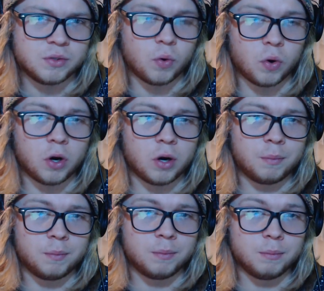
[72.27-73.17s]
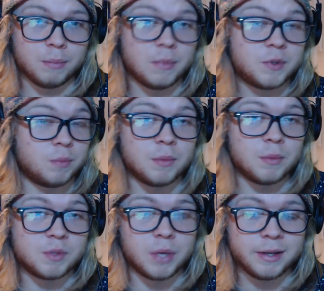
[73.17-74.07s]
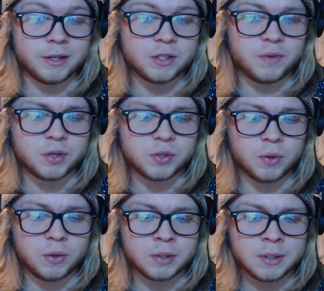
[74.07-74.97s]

or sometimes millions of years old.